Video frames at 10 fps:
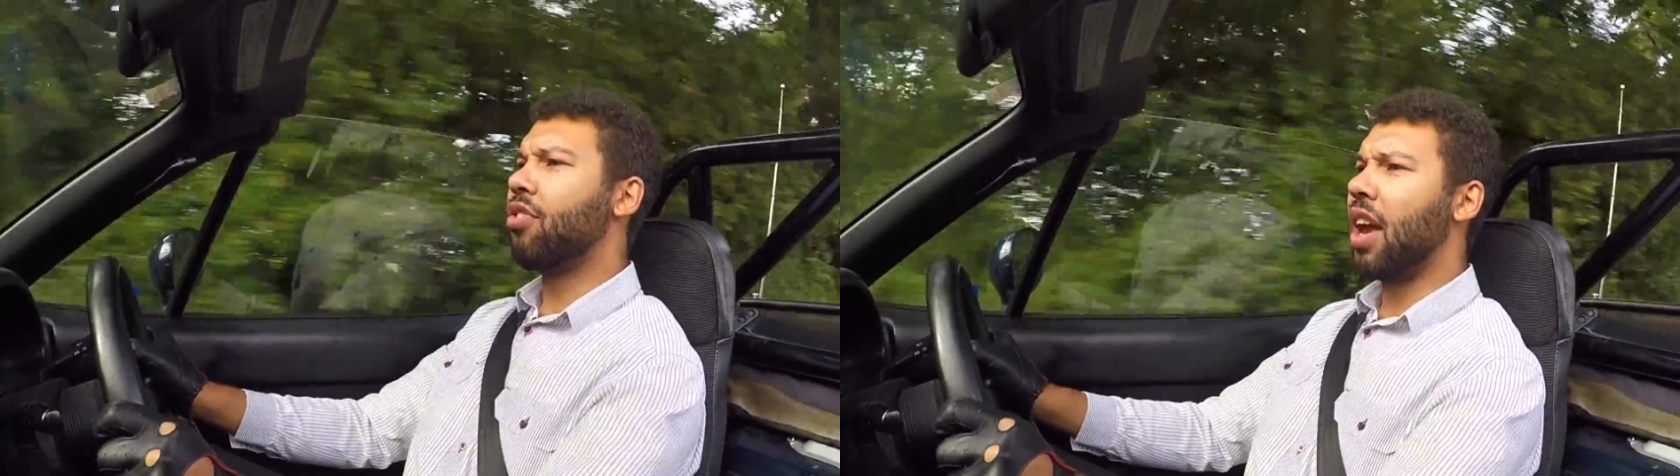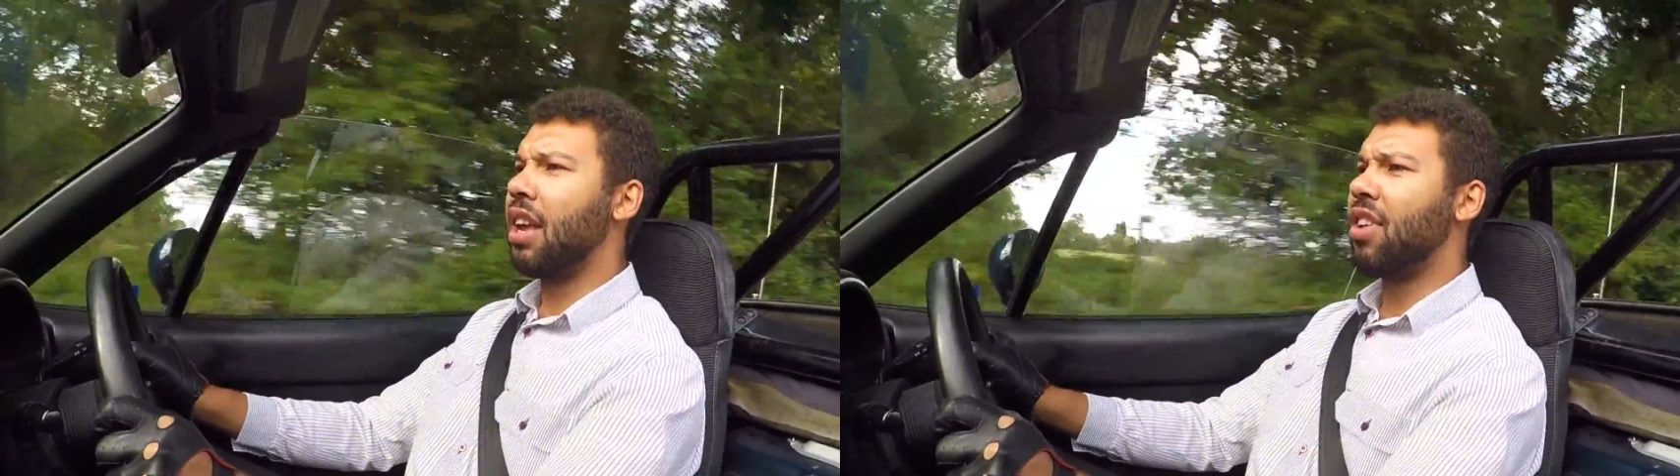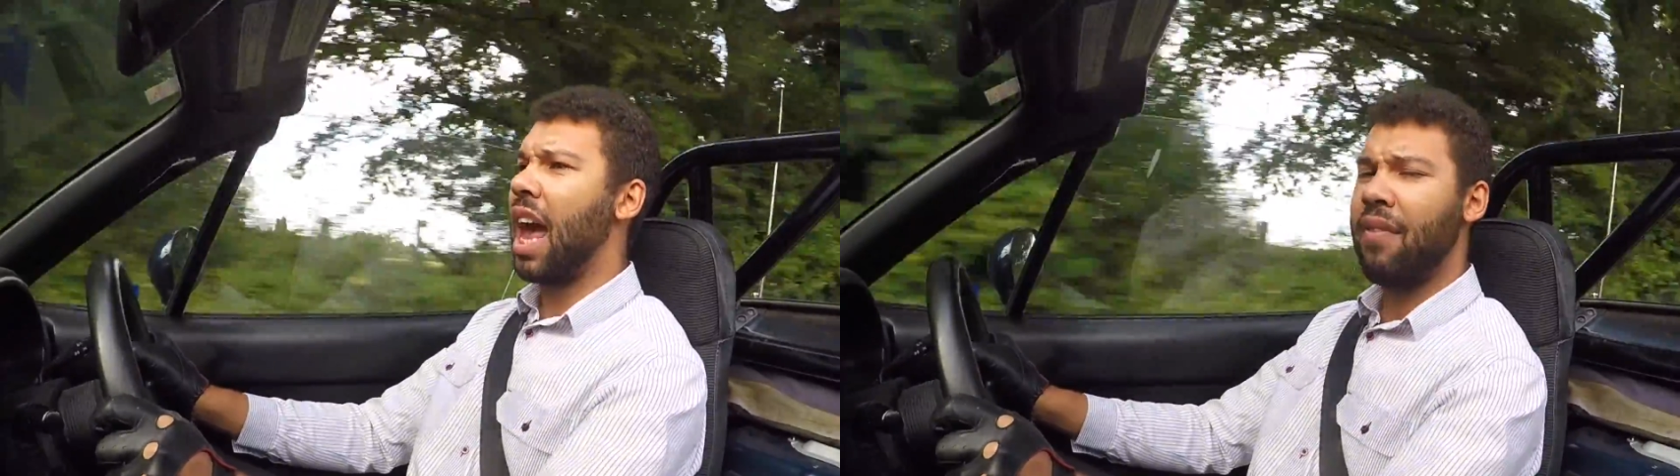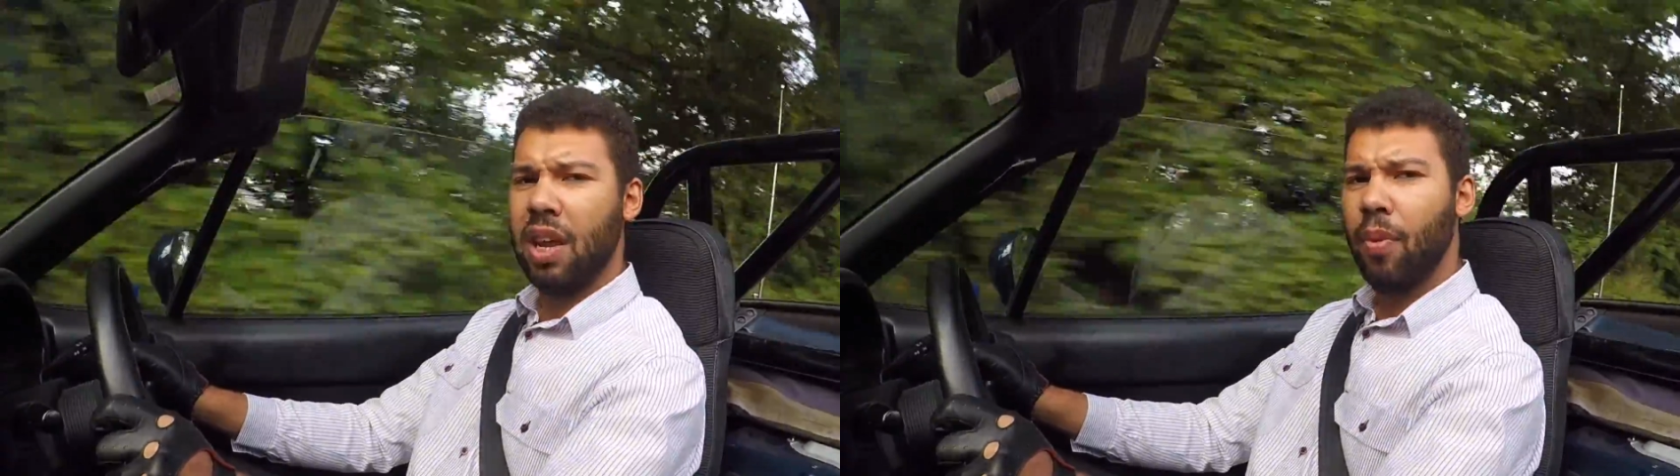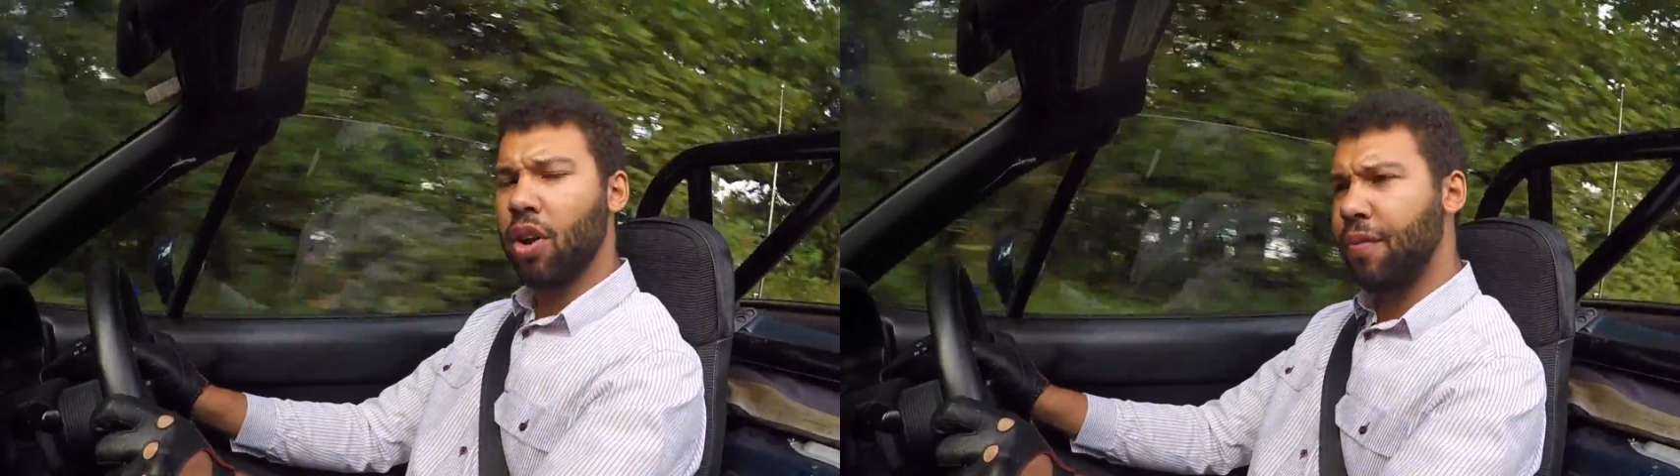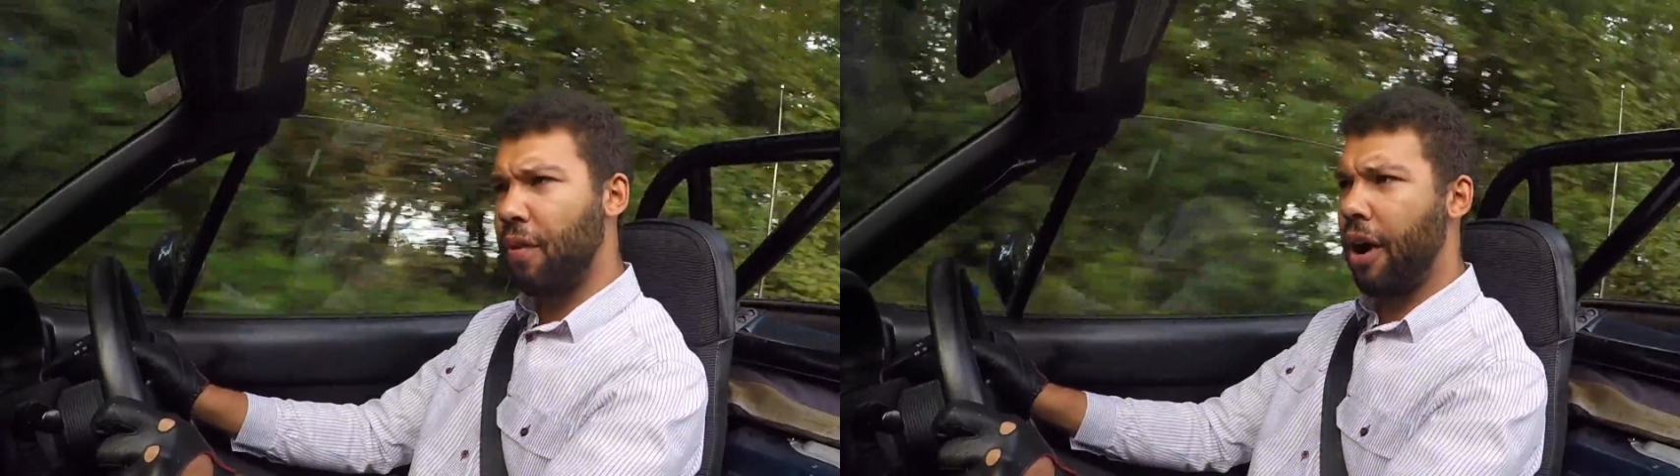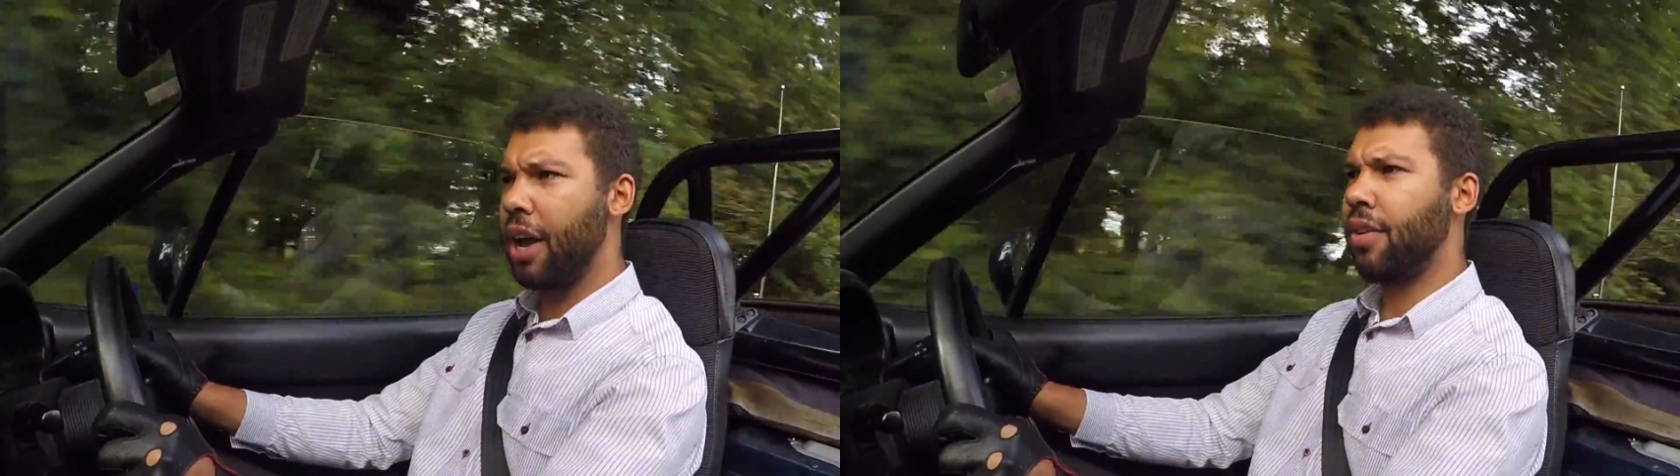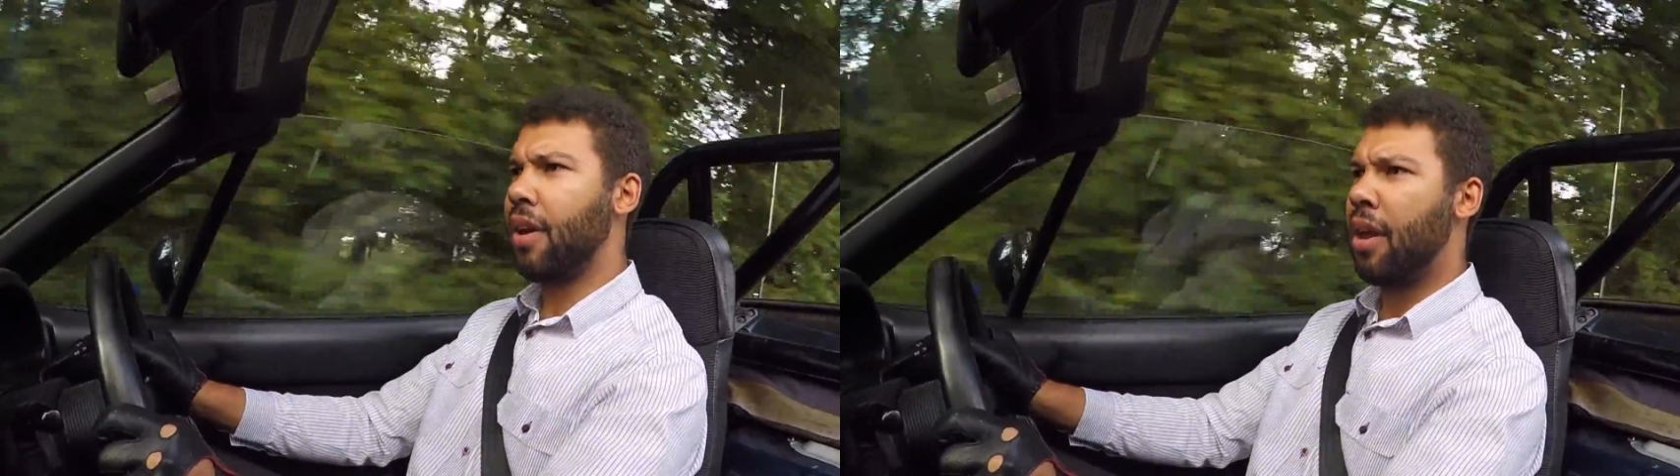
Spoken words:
say is heavily modified,